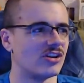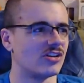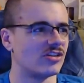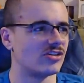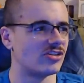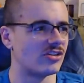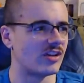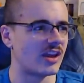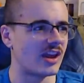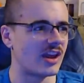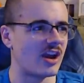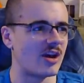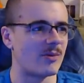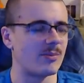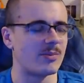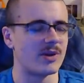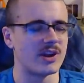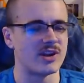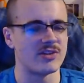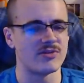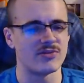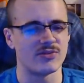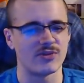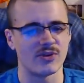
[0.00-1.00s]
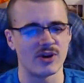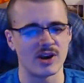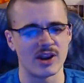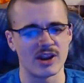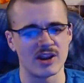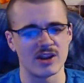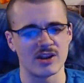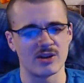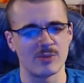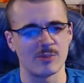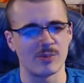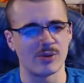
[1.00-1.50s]
So they are
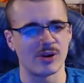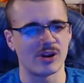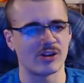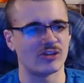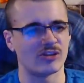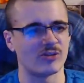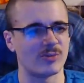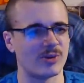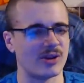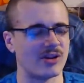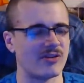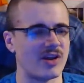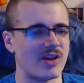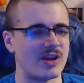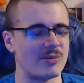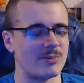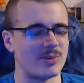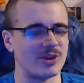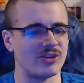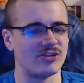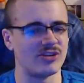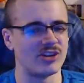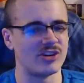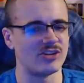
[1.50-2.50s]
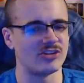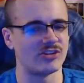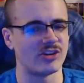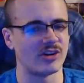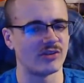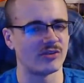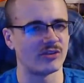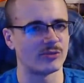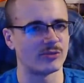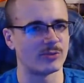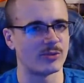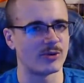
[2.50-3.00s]
P3, plus a bit of NBC
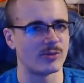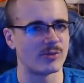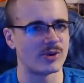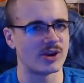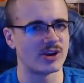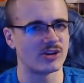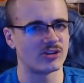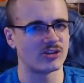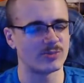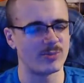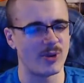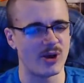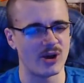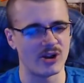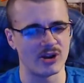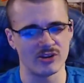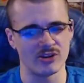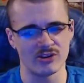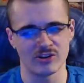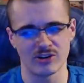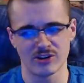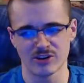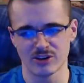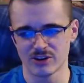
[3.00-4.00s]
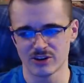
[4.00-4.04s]
stuff that's probably expired.